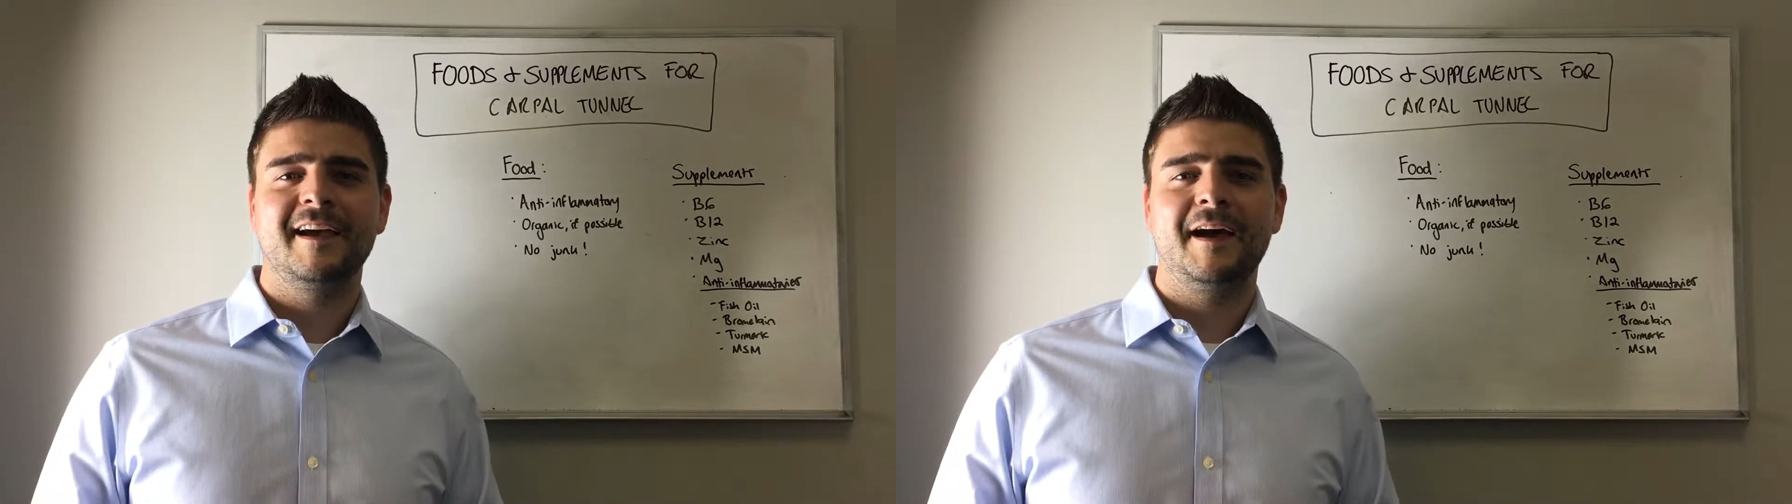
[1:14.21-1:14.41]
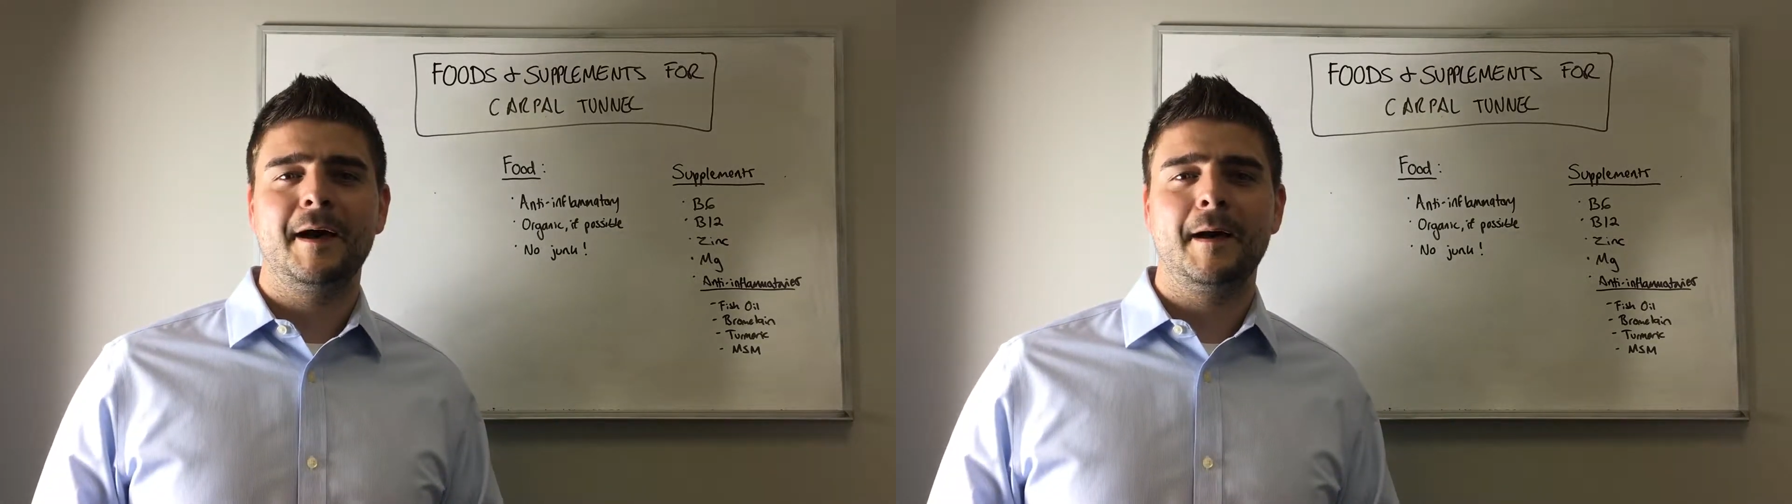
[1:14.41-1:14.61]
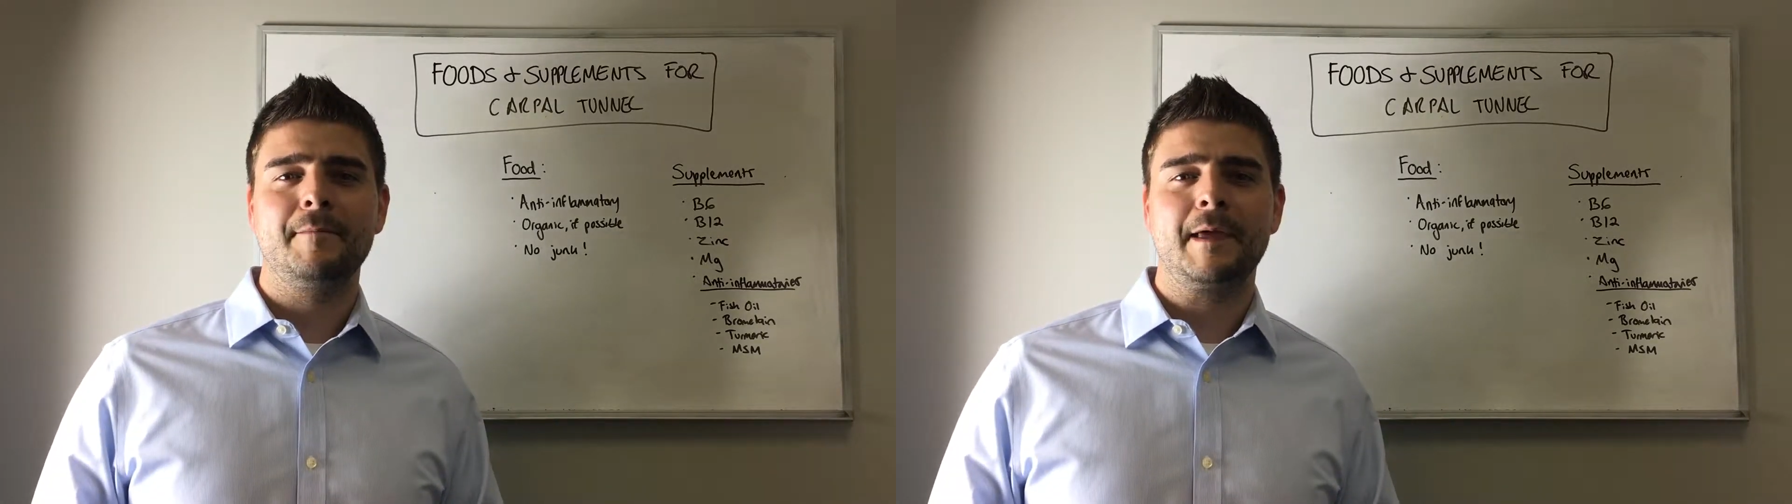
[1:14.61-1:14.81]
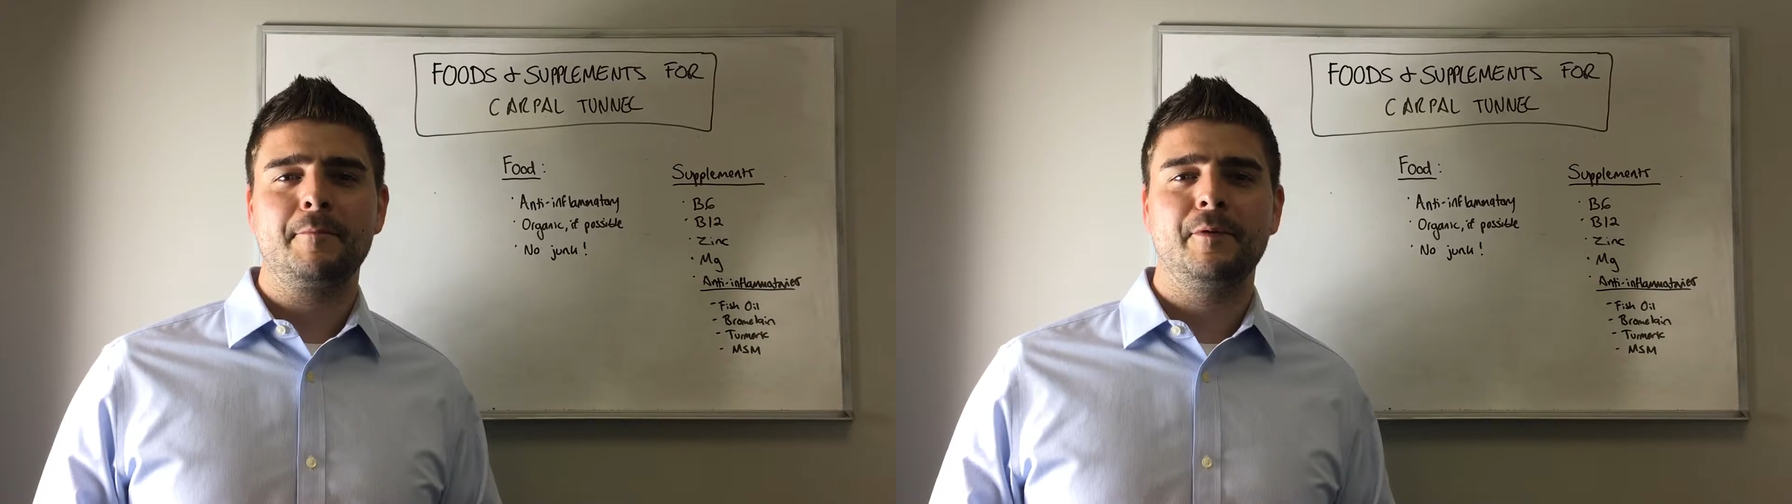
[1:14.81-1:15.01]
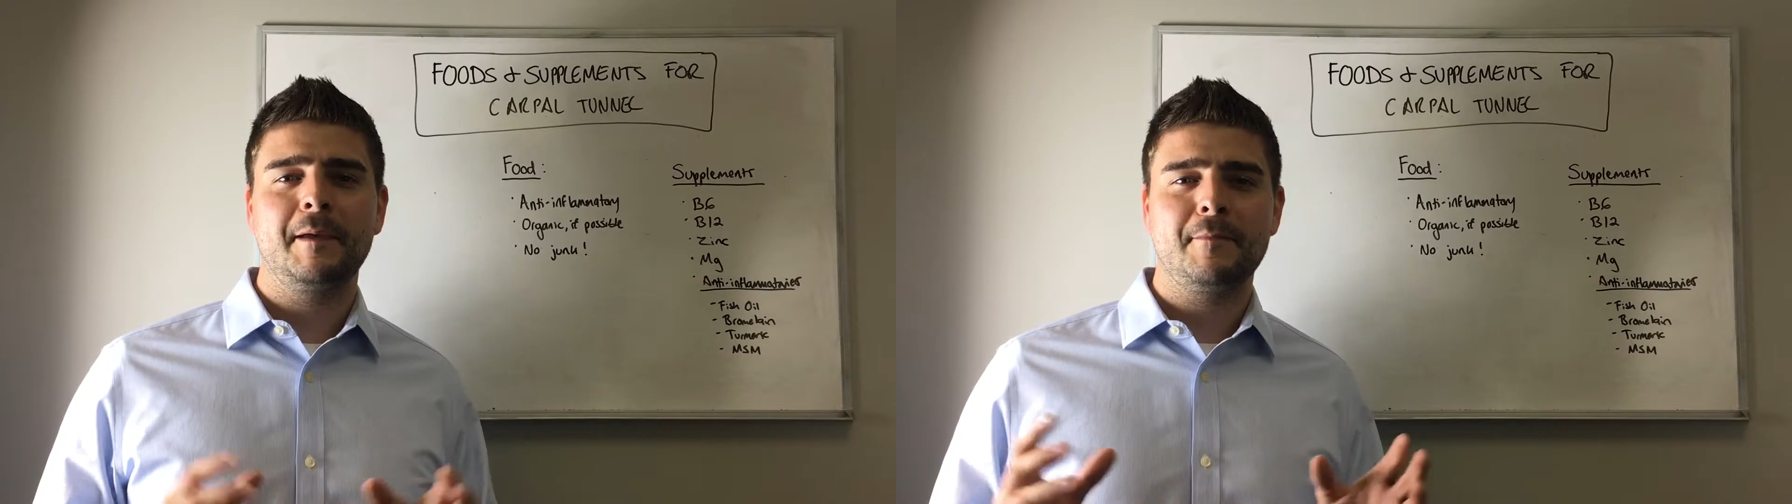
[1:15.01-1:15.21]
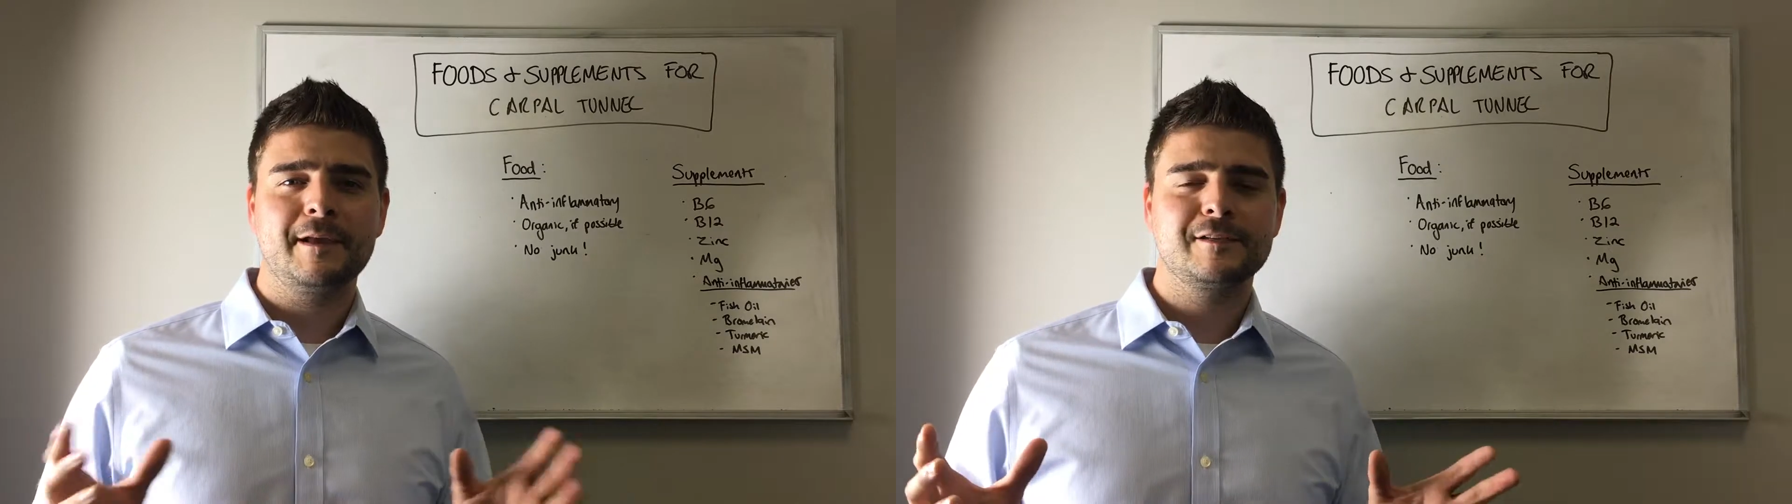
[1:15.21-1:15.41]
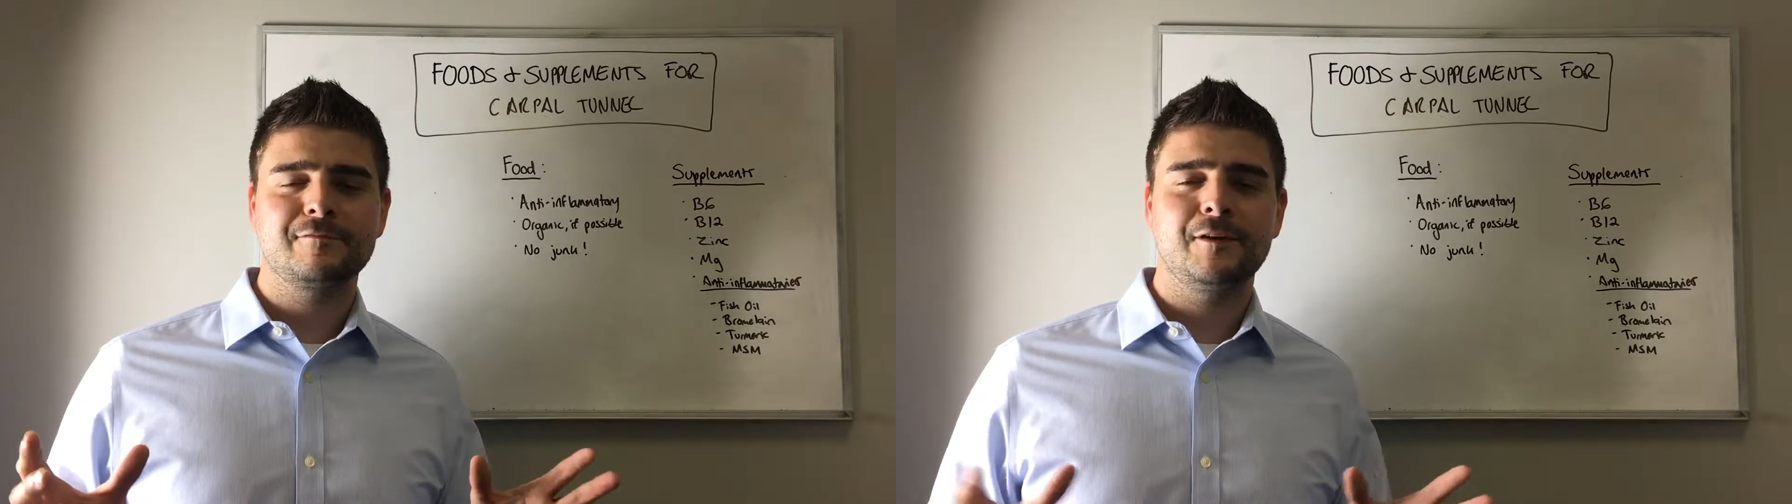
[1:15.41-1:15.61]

that play major